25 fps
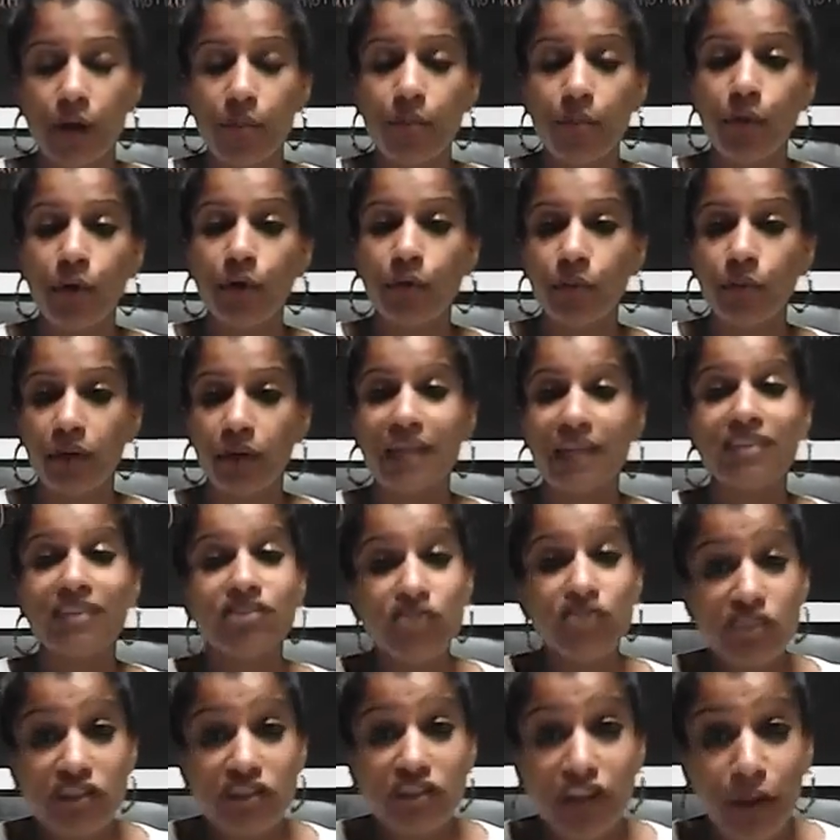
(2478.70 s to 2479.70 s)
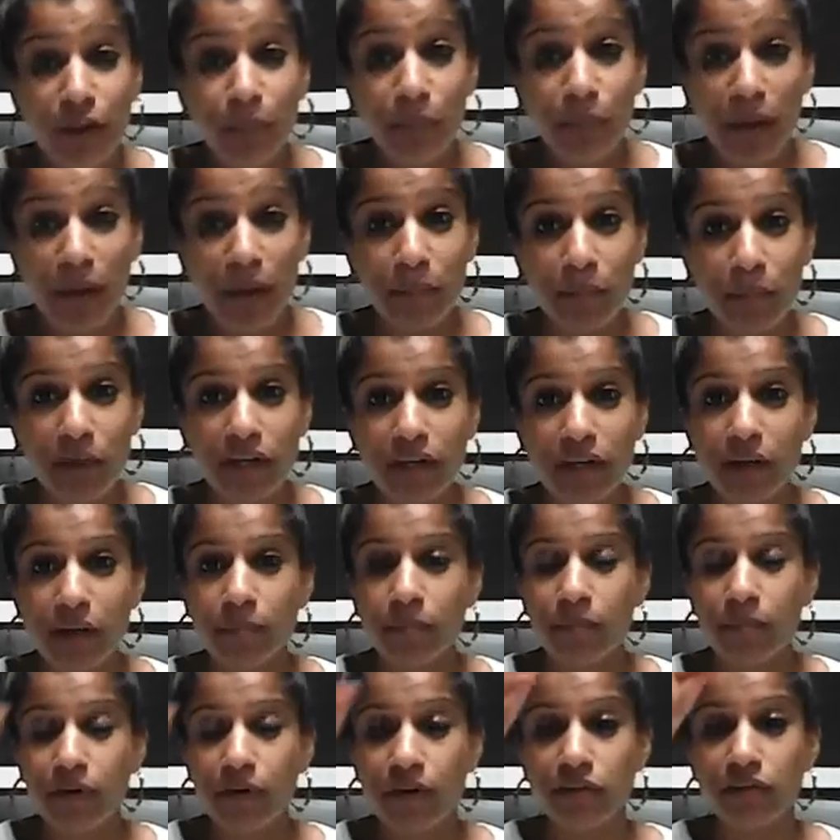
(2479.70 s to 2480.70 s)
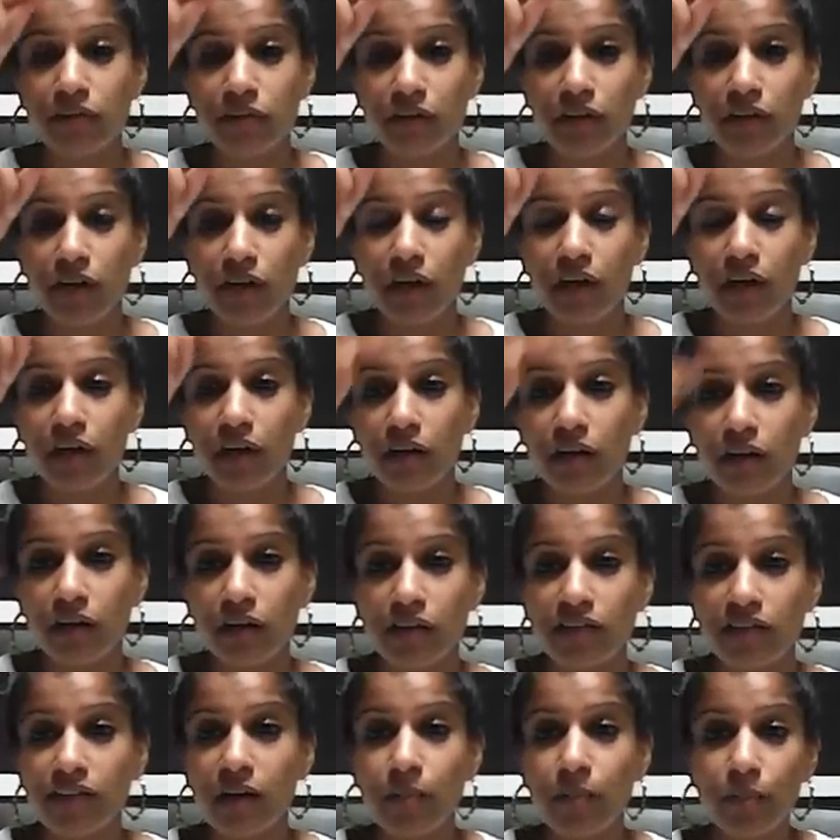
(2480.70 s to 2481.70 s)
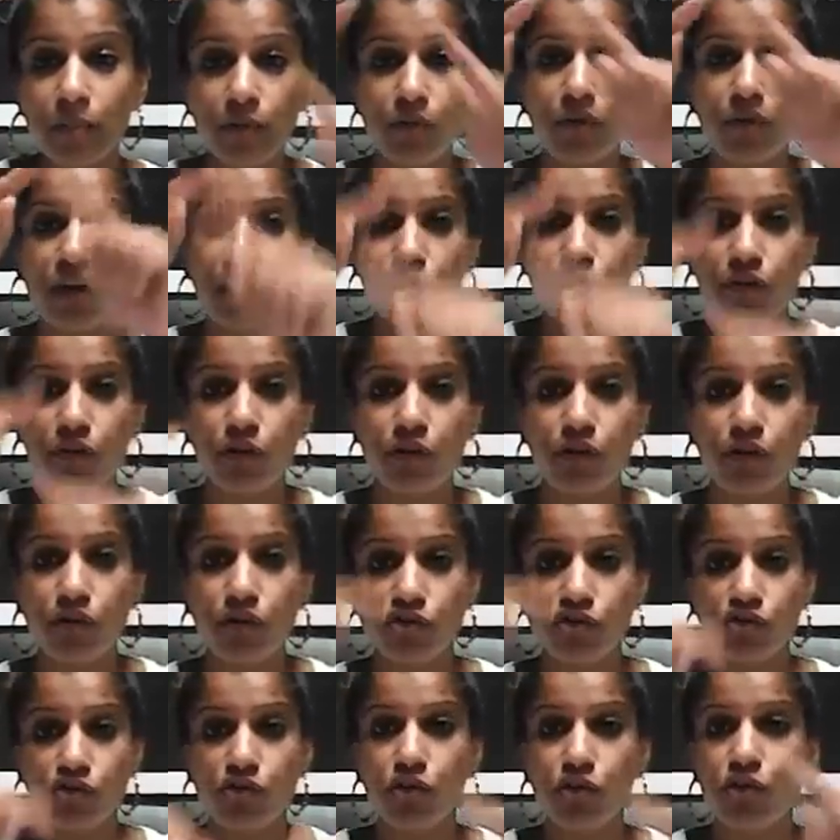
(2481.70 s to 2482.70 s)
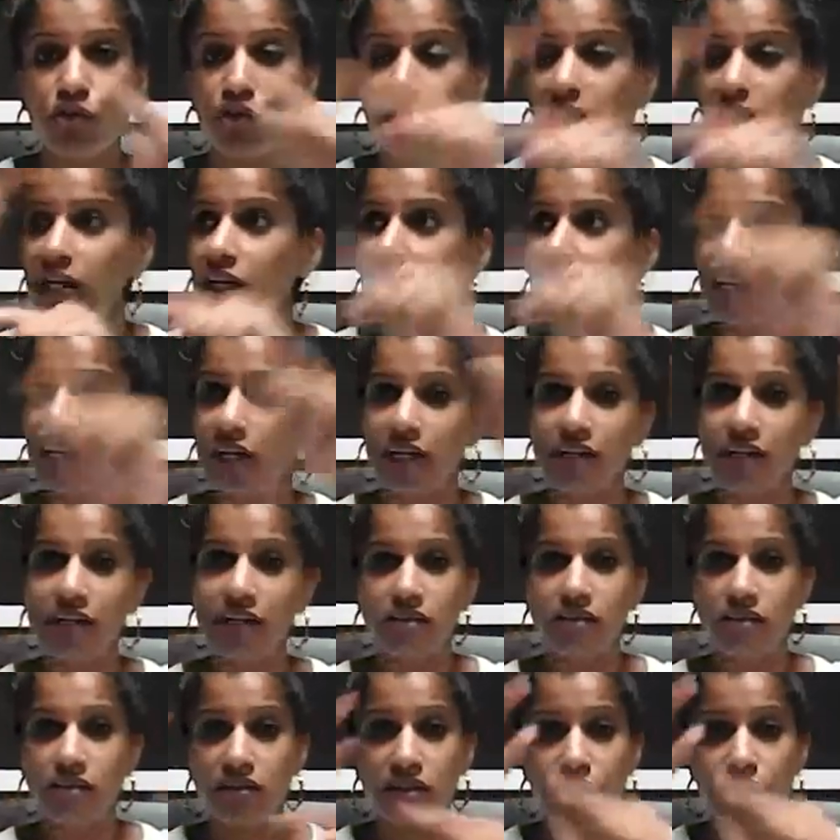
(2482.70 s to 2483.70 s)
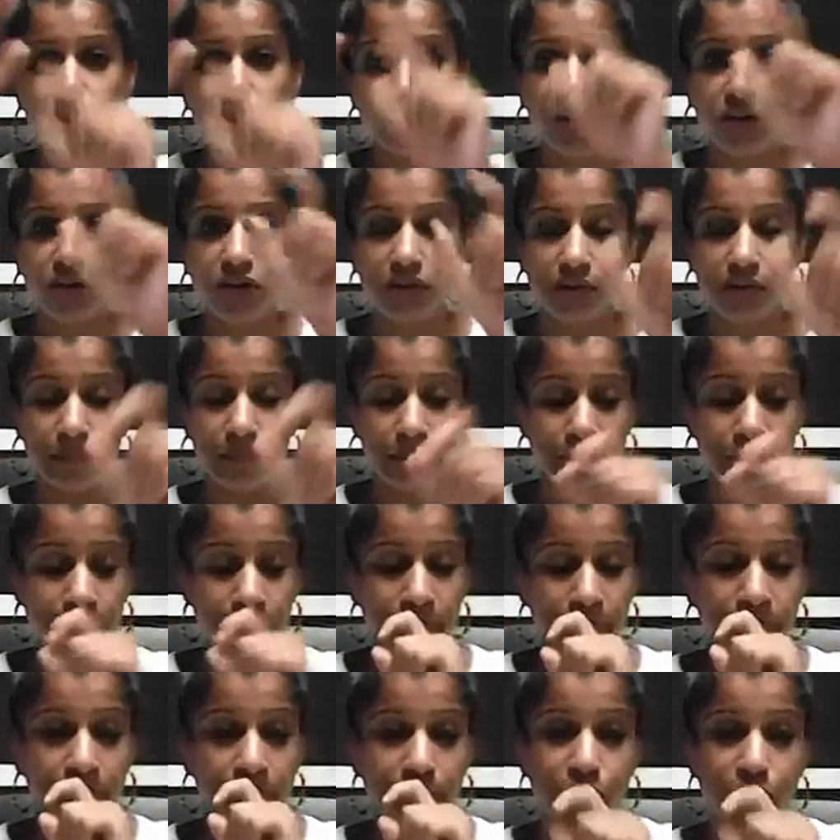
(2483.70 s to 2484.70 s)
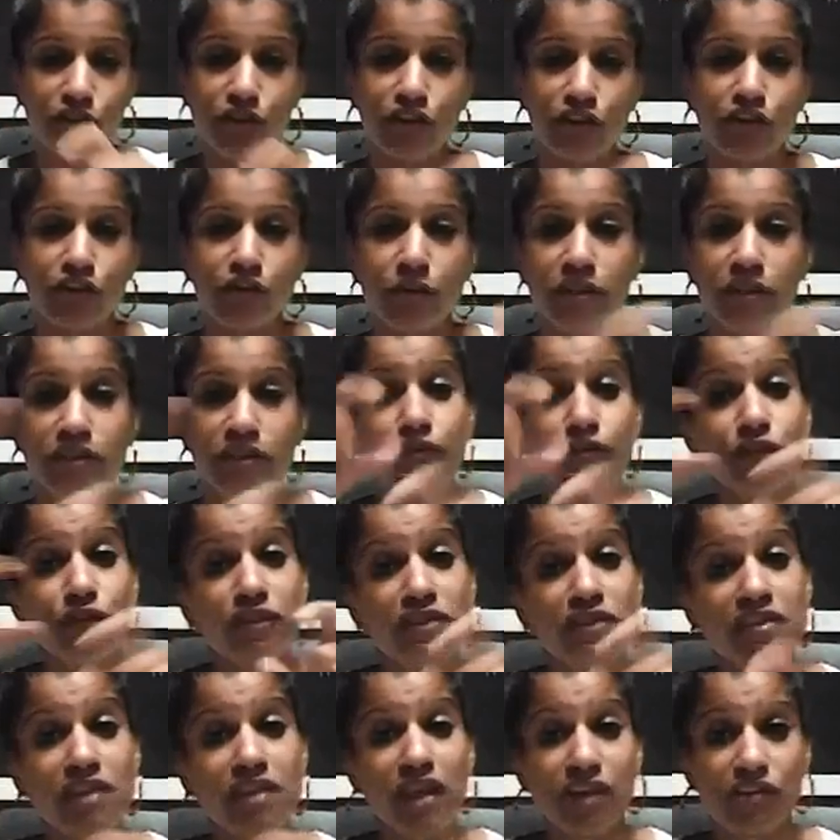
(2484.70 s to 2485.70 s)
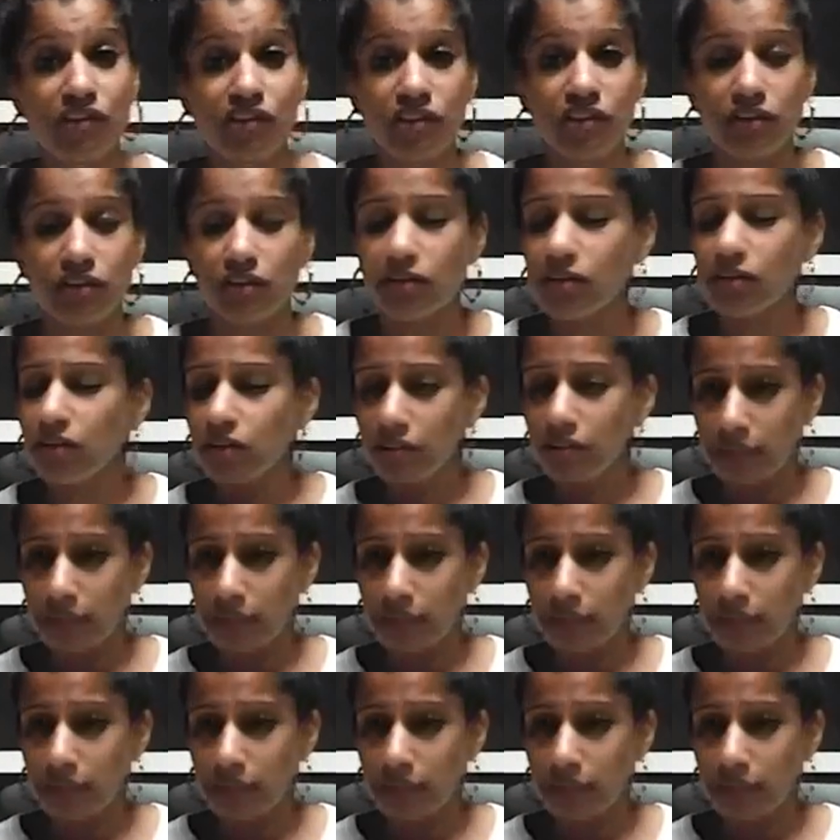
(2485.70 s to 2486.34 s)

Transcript: moment is, just like paint by numbers, separate your drawing into different excuse me, different sections.